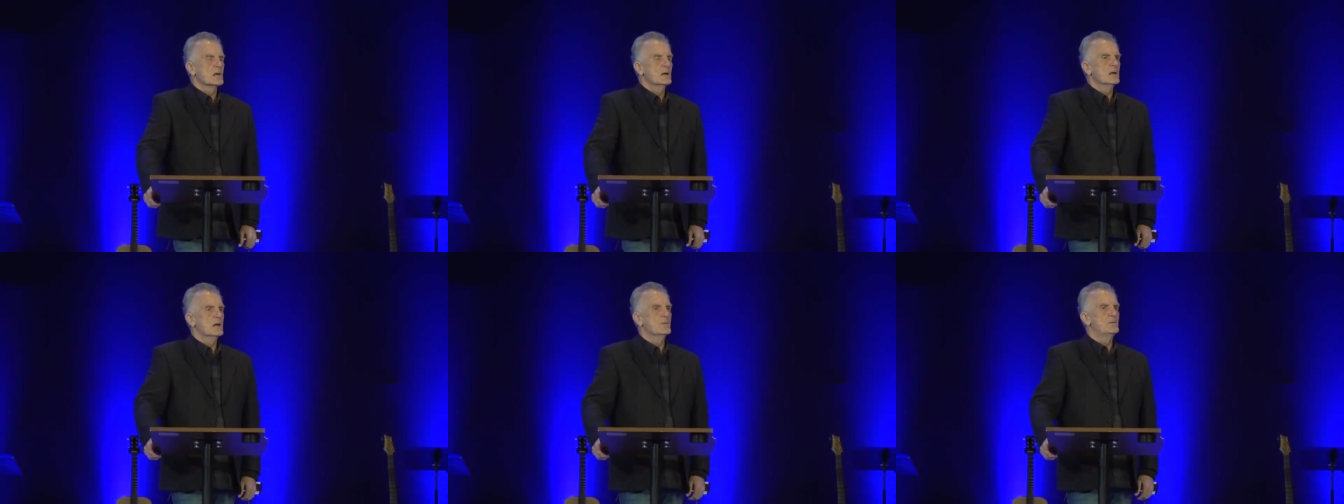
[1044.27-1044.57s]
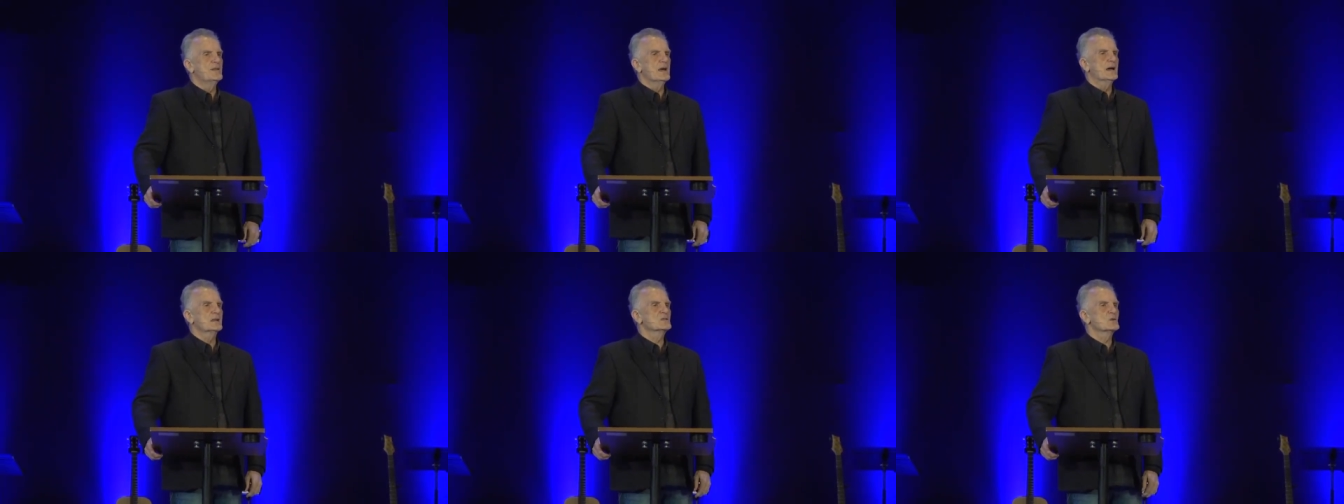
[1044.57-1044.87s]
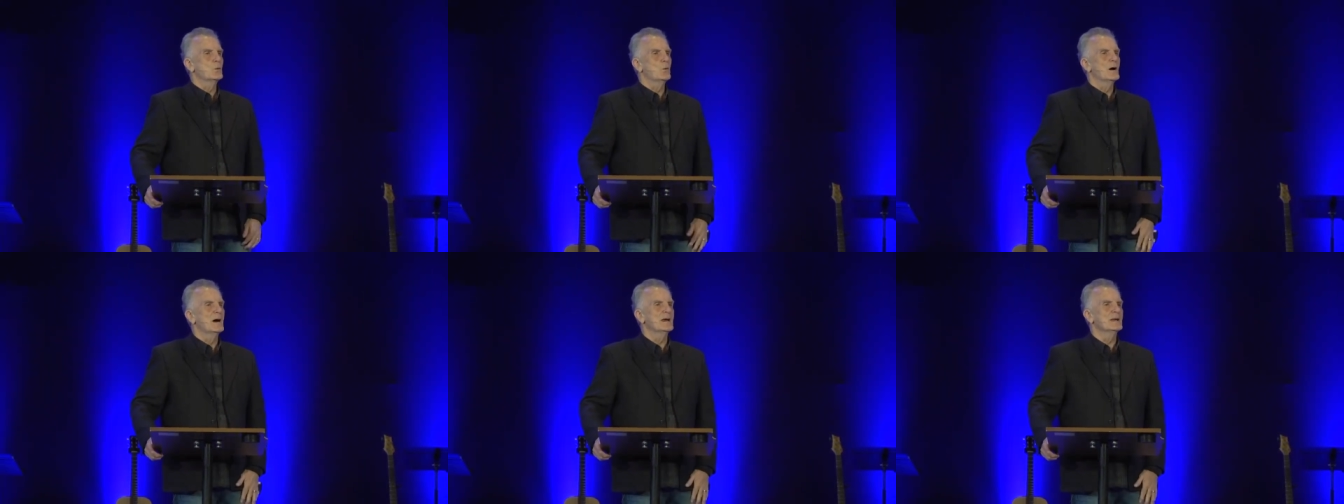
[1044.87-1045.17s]
And
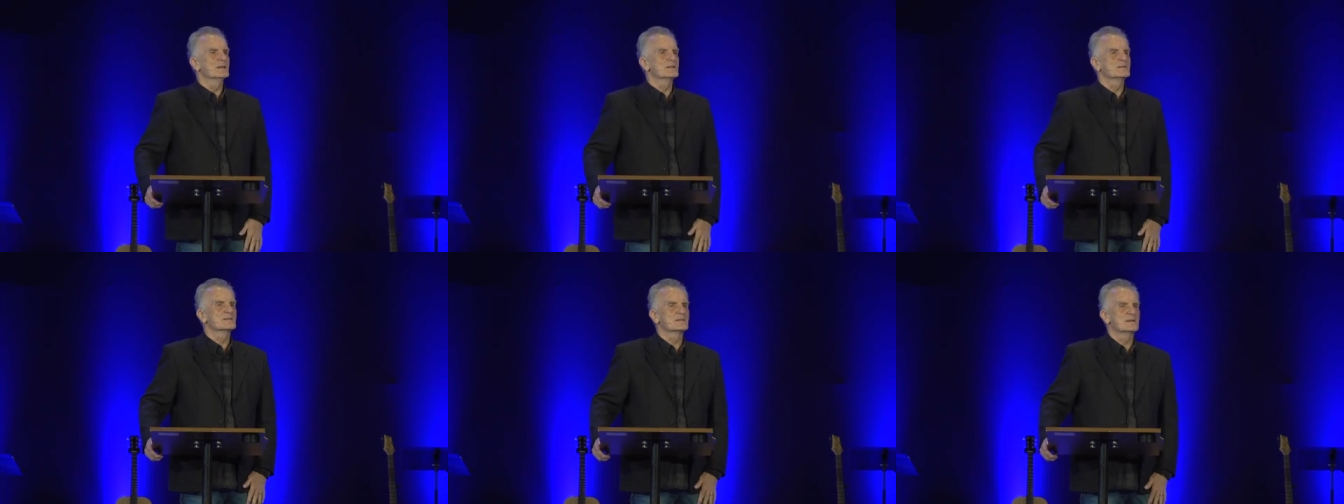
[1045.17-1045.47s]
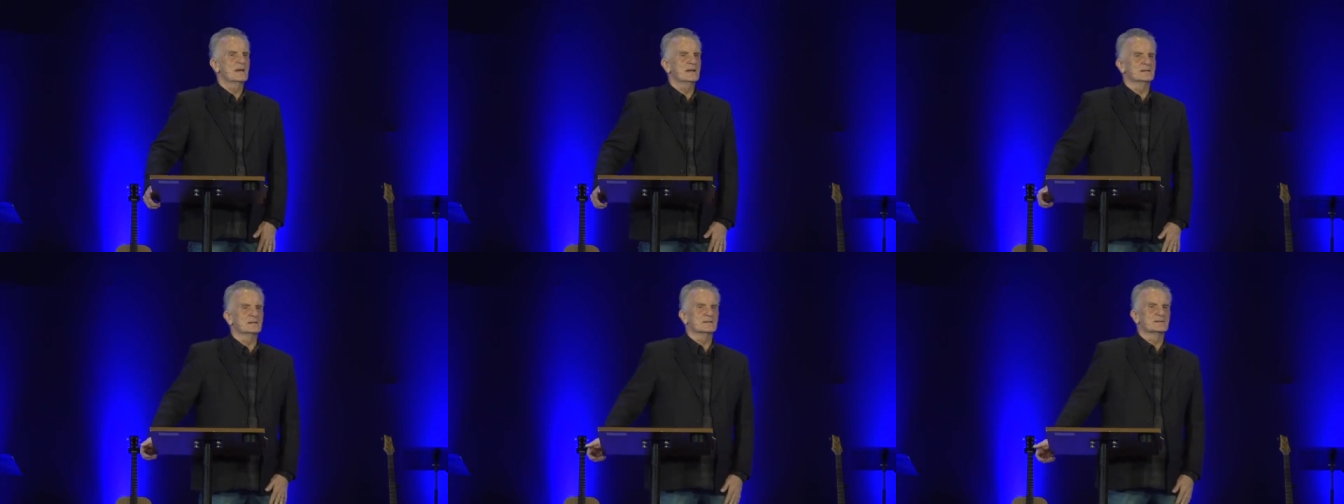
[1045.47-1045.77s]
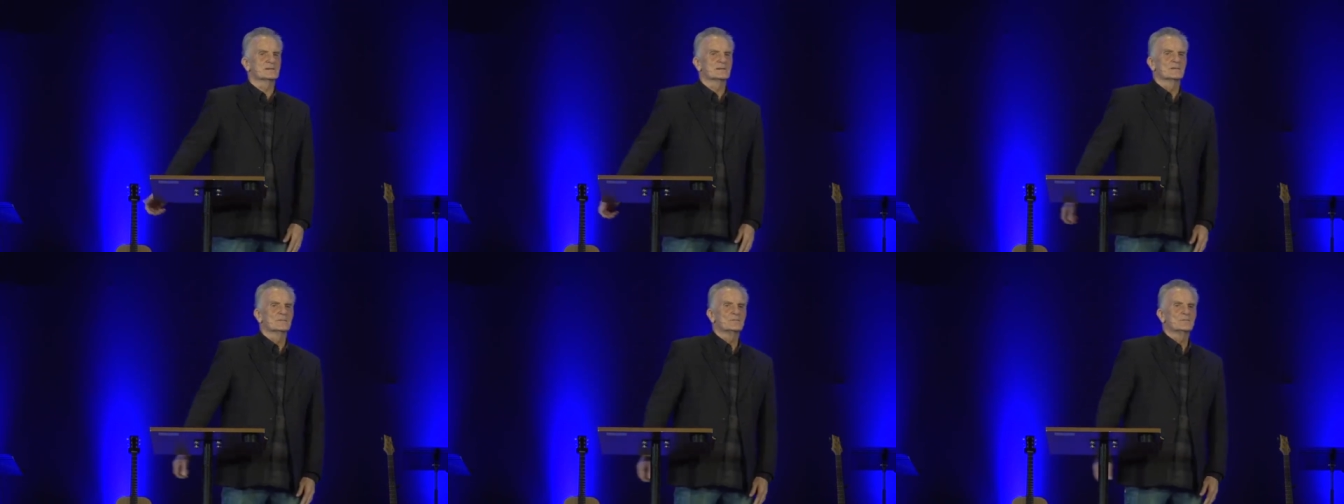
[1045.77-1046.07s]
that's why it
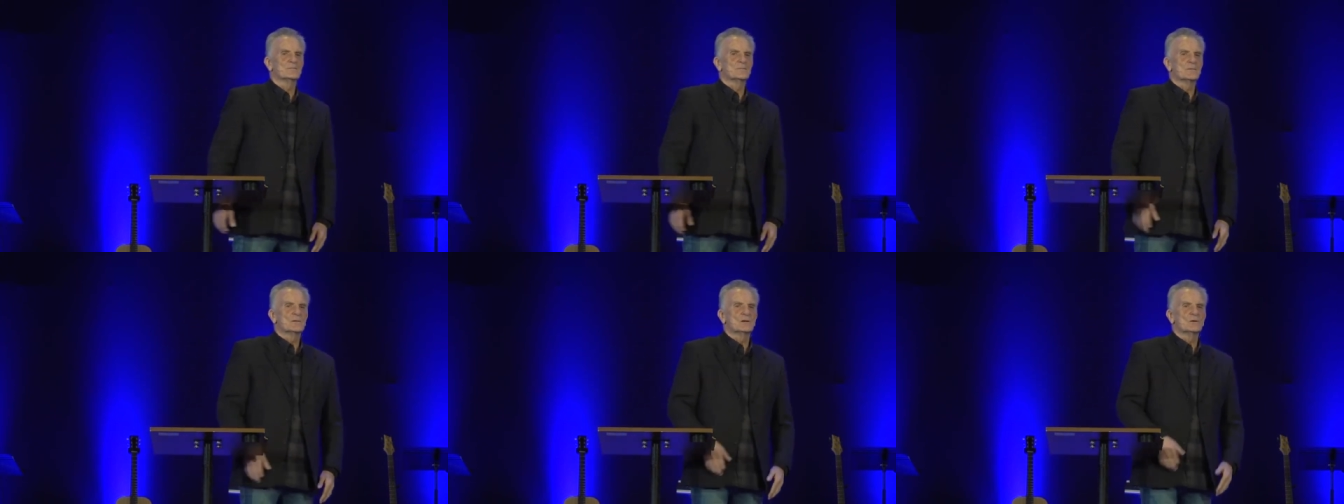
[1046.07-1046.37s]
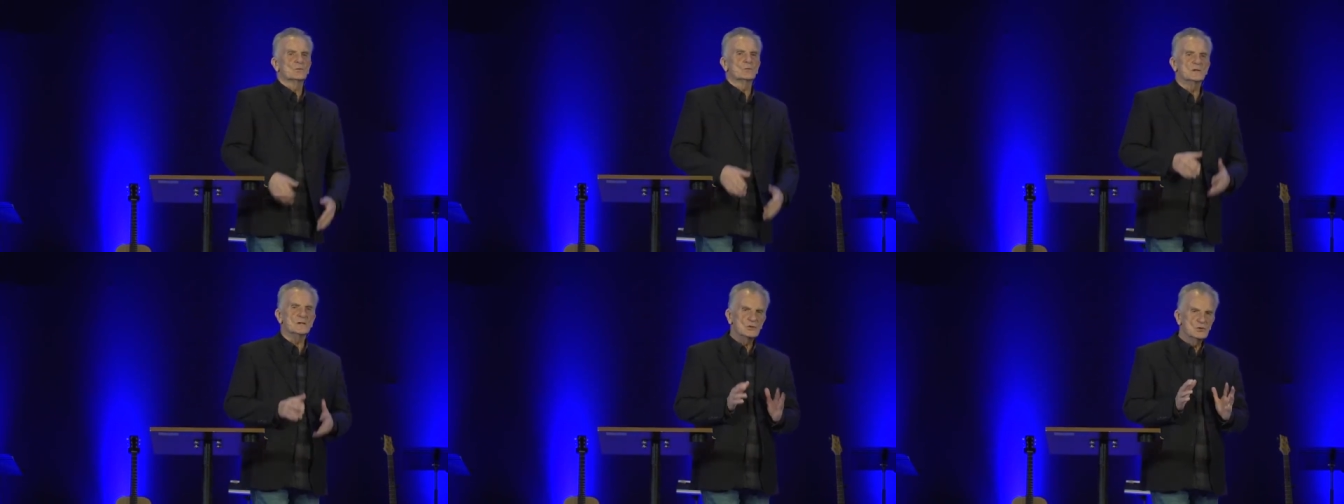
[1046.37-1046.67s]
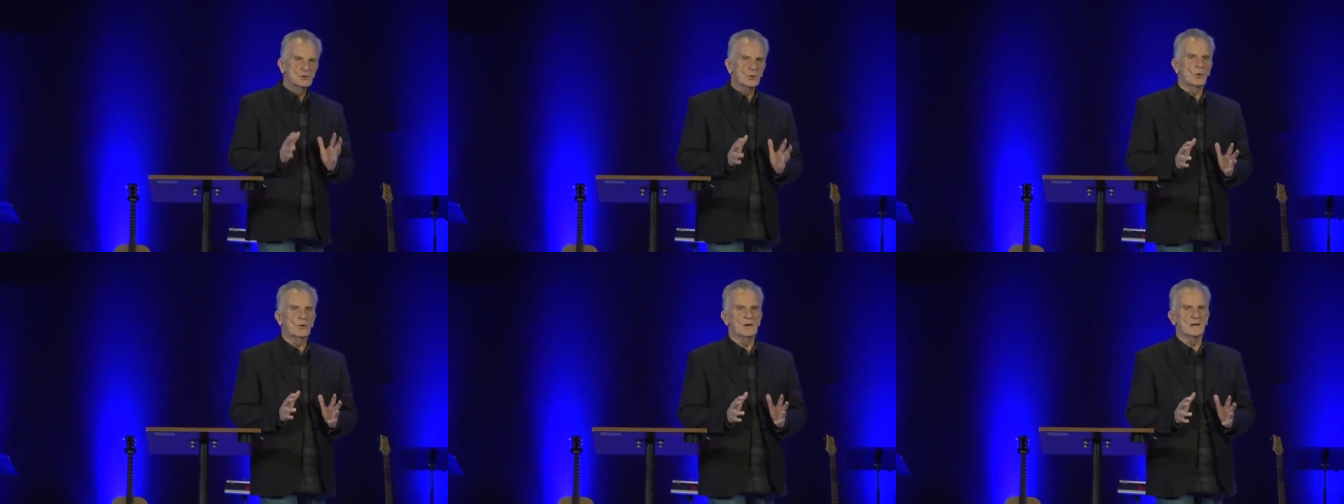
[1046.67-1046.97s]
says,
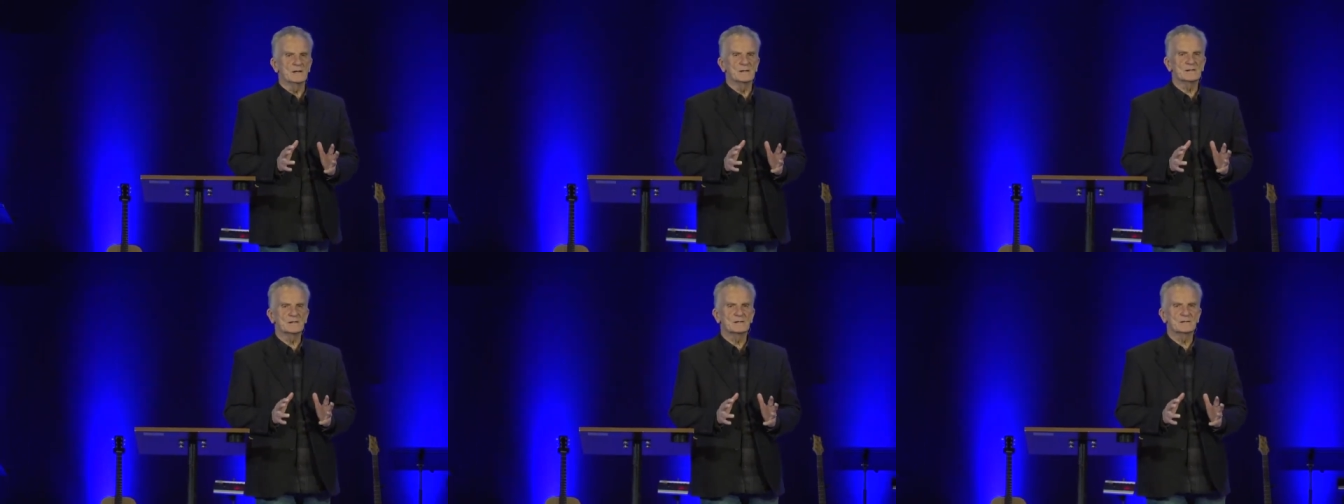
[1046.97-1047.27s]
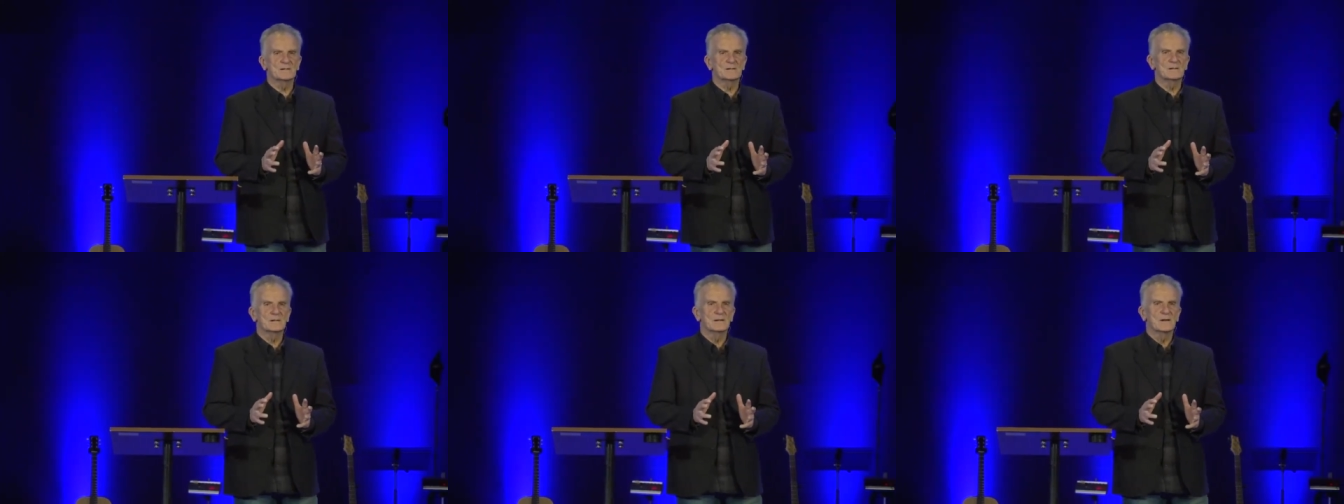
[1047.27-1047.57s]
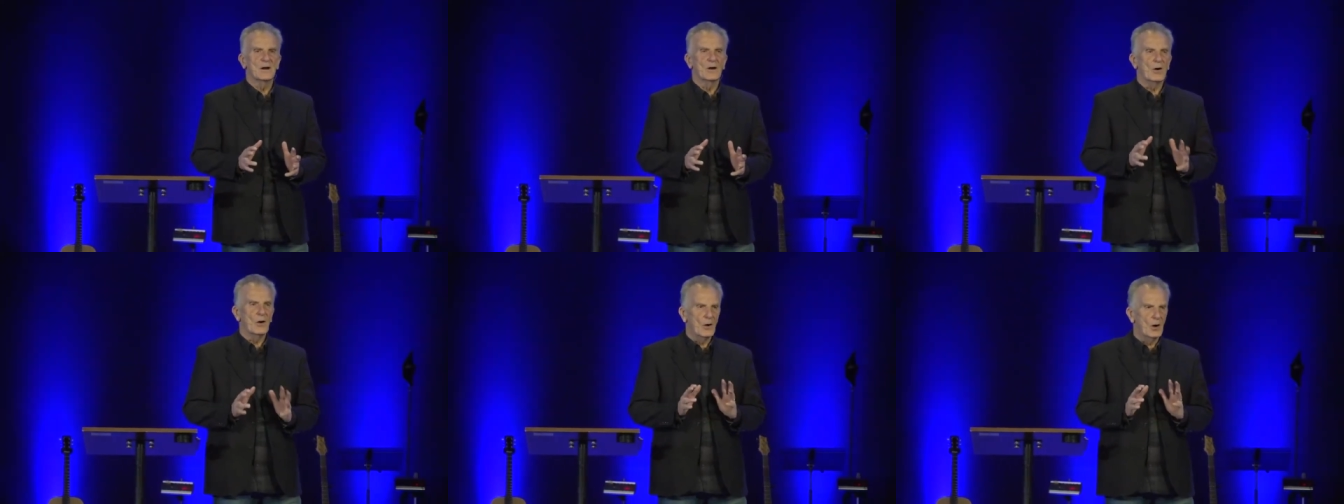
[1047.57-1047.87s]
rejoice
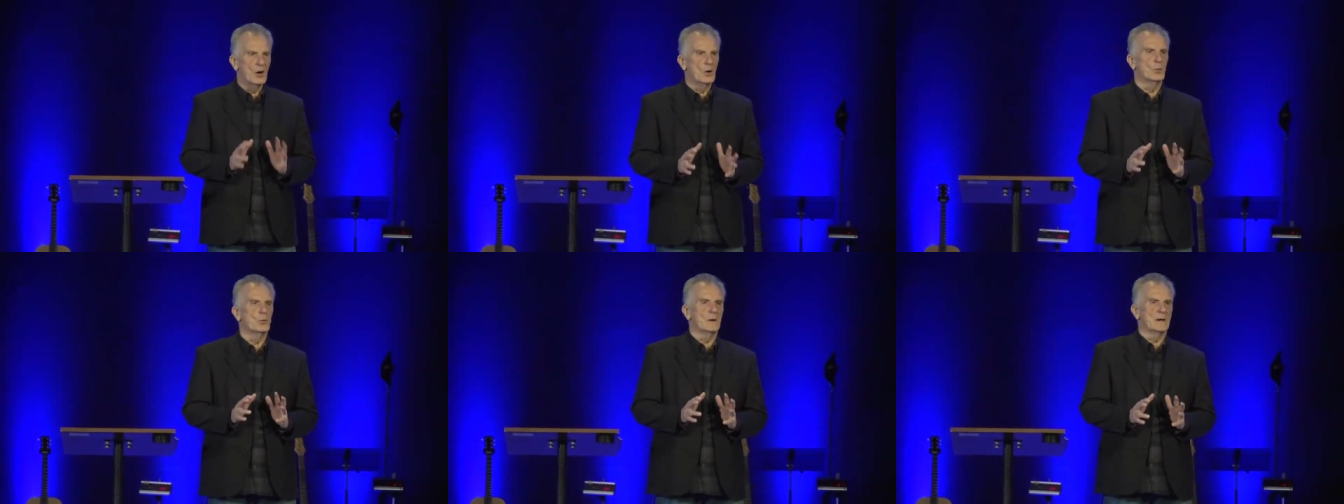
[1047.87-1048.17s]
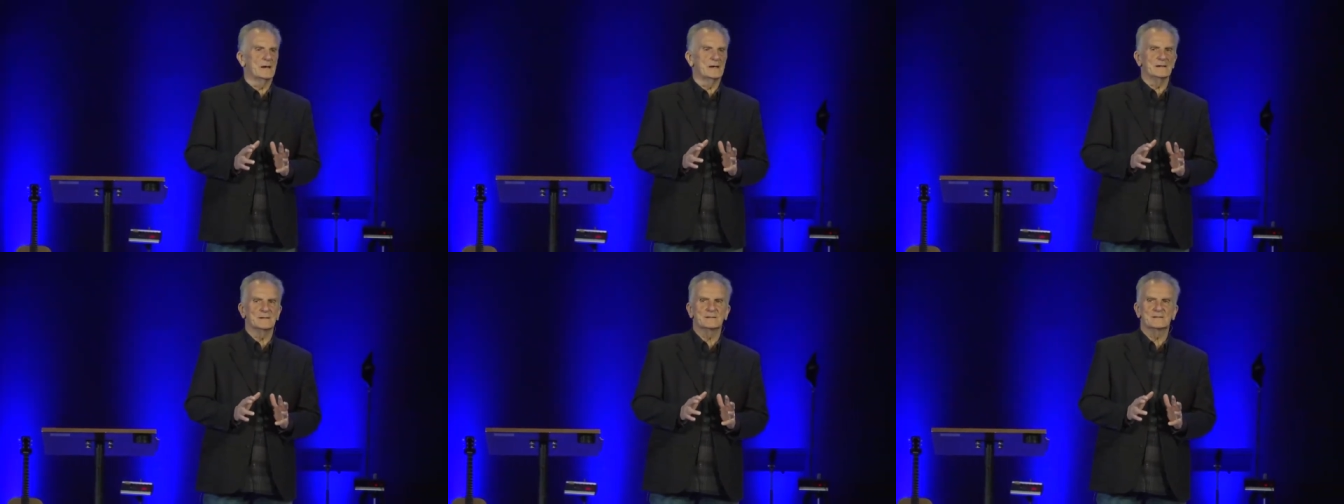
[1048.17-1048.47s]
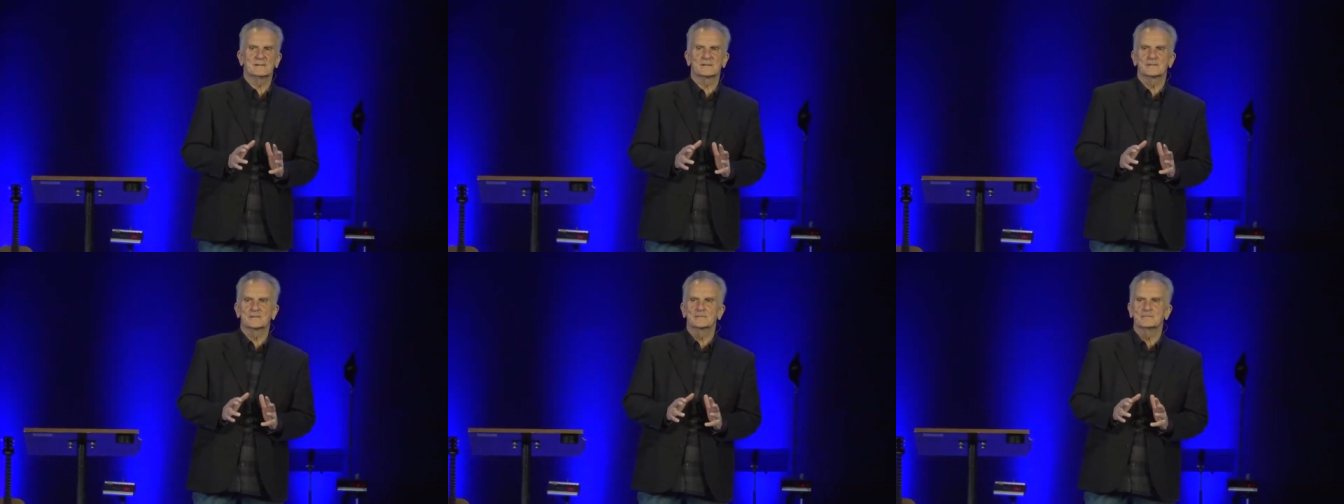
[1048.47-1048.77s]

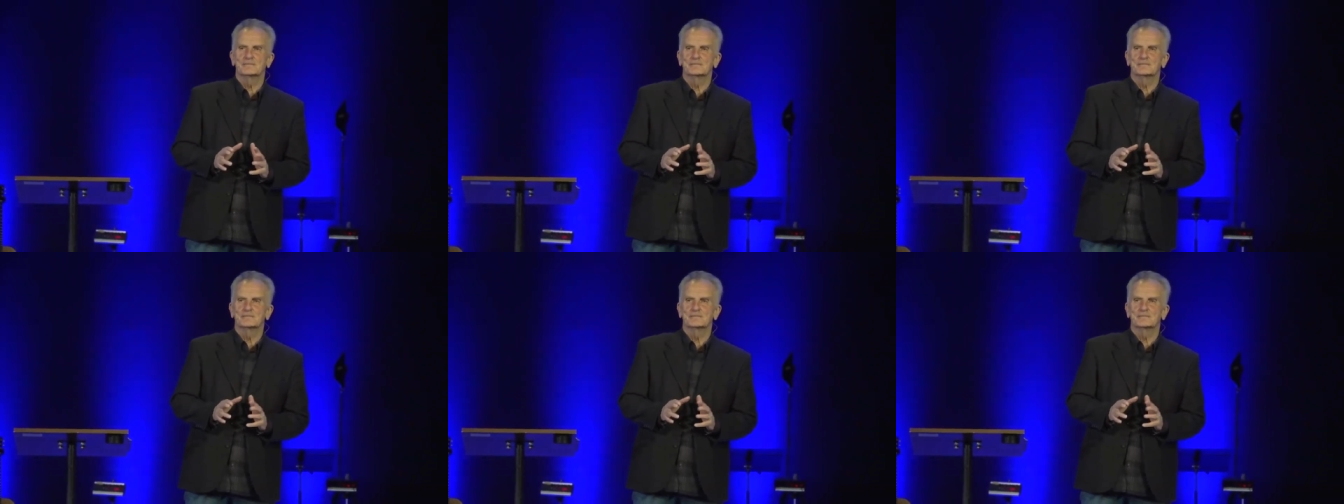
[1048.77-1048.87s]
always,